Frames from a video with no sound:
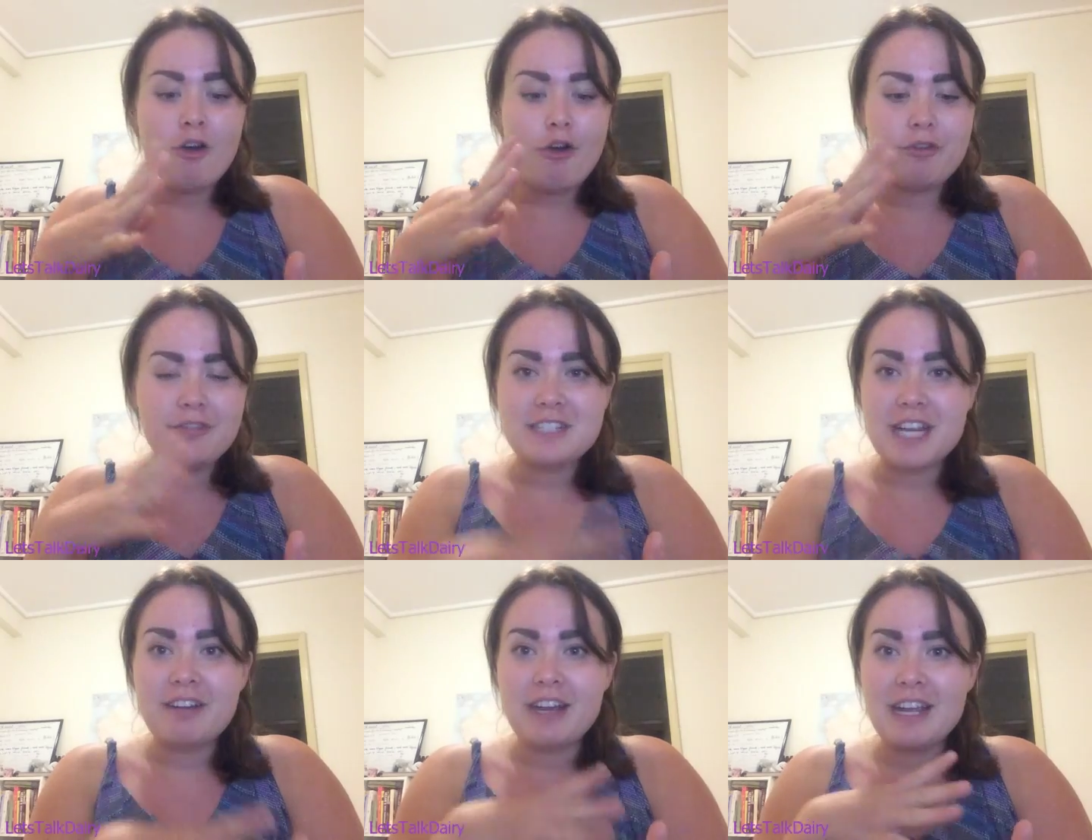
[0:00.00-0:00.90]
of
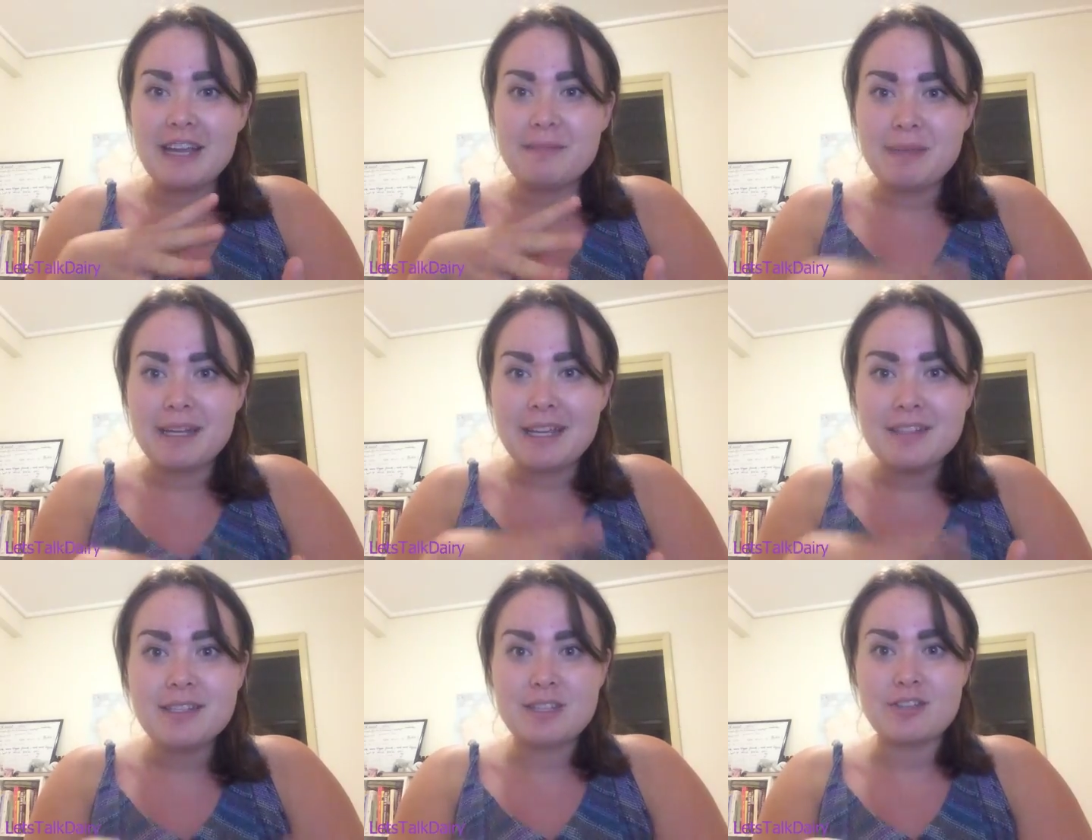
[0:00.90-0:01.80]
dairy and meat
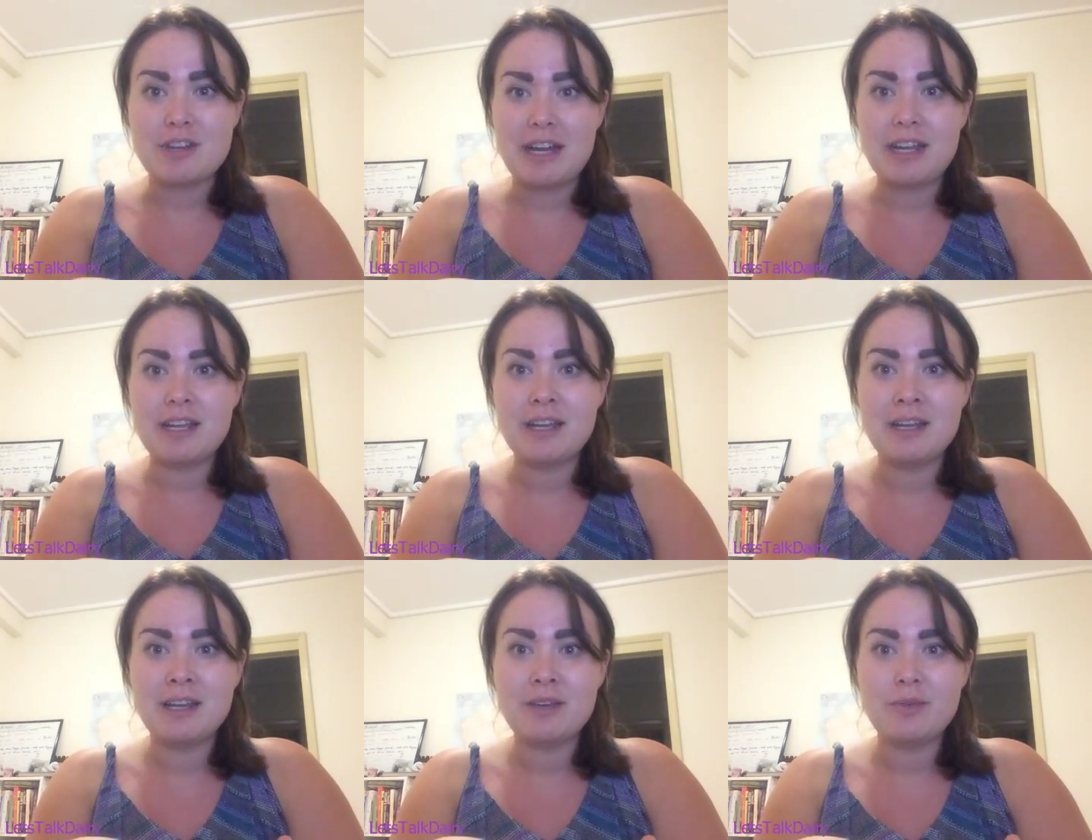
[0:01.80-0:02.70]
industry,
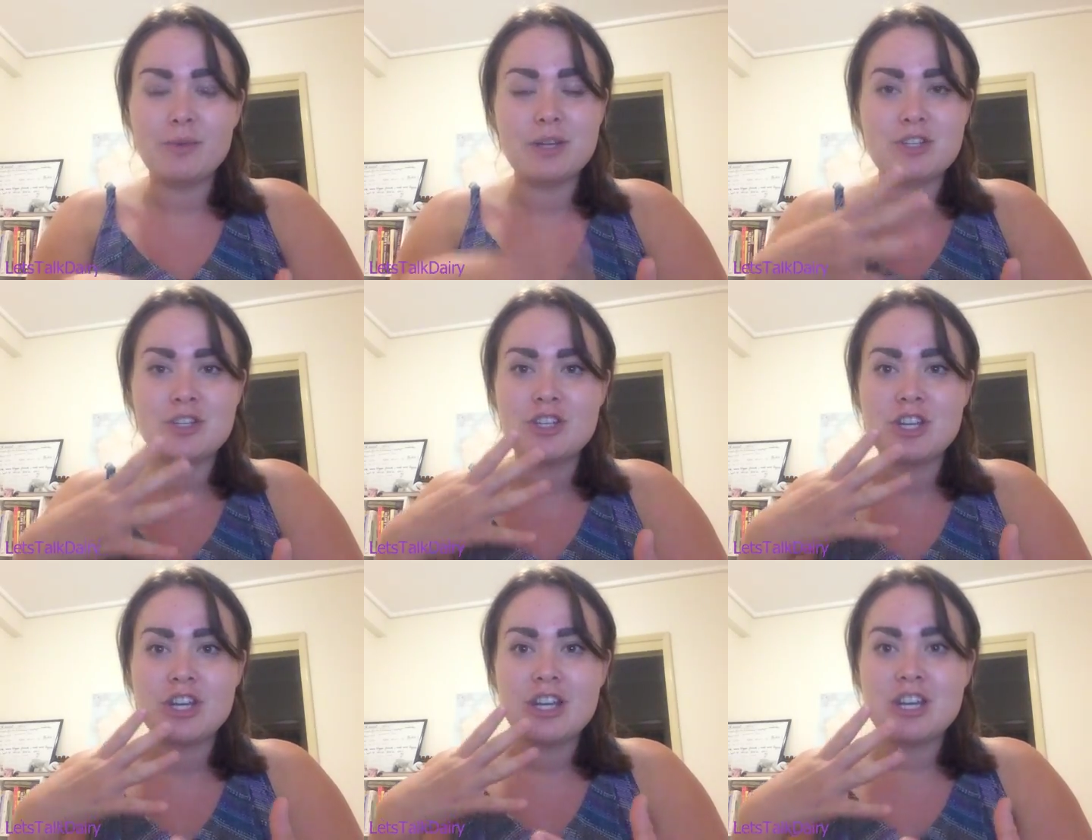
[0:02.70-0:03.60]
which
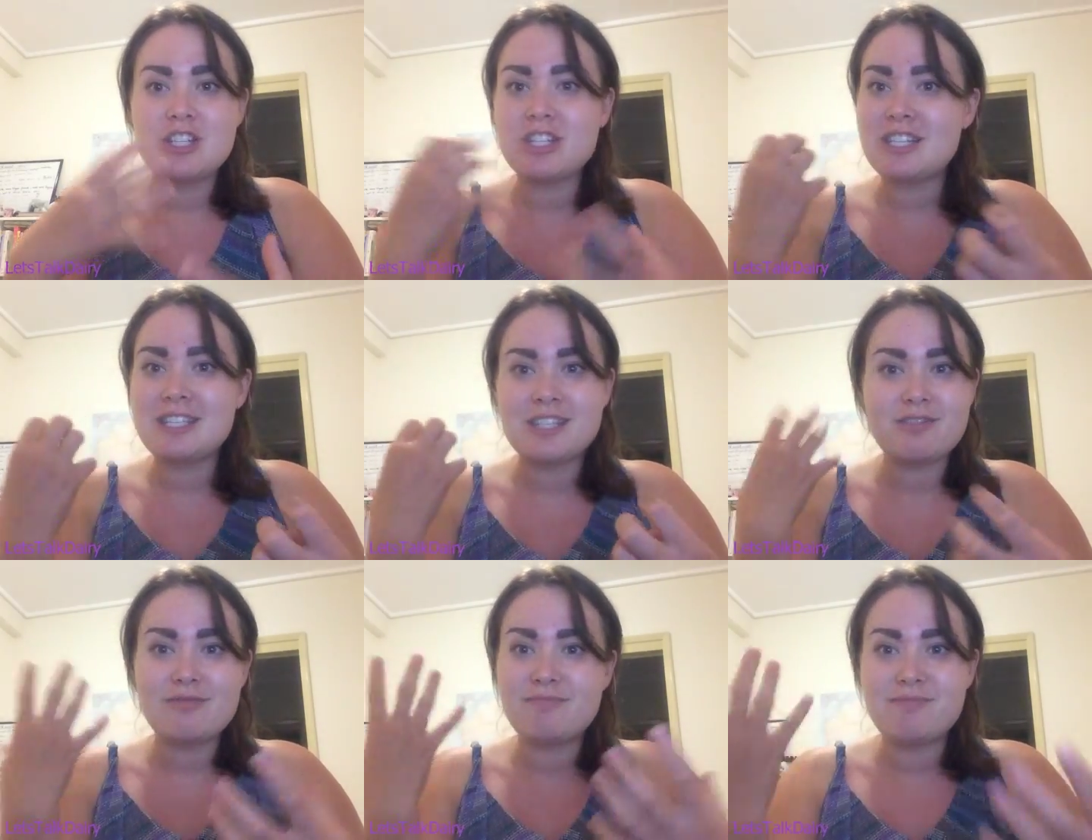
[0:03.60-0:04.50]

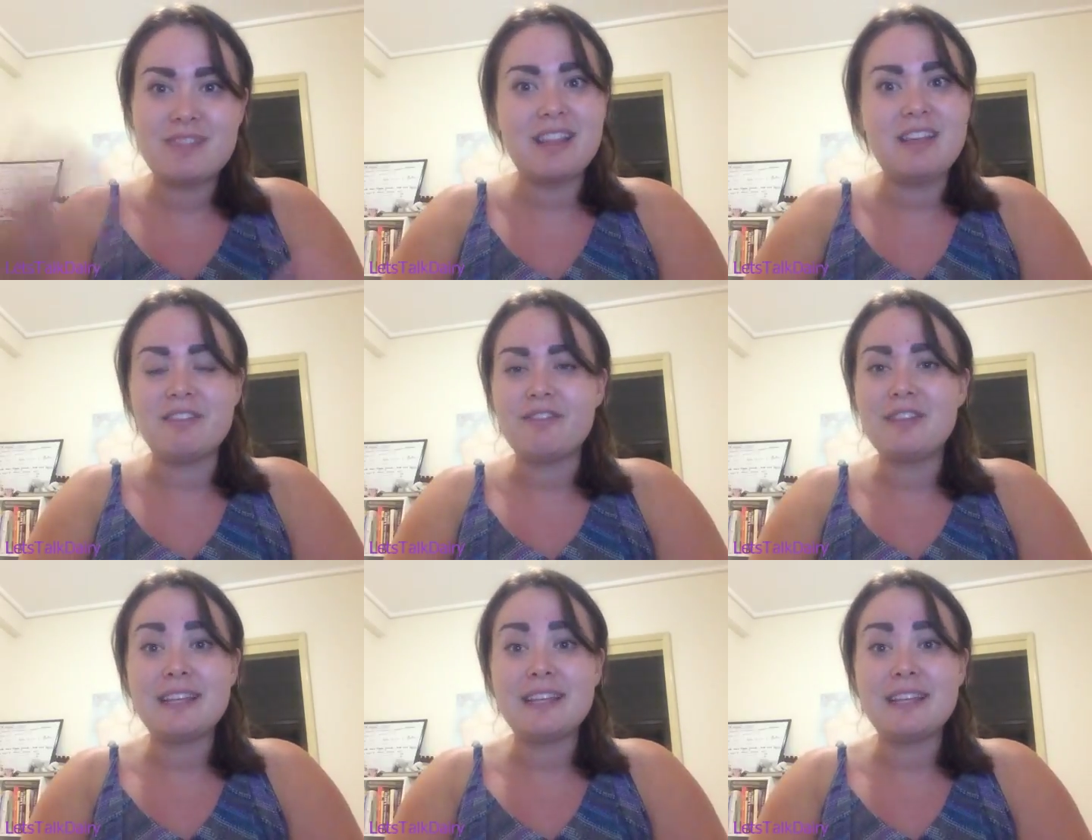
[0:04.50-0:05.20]
just they live off?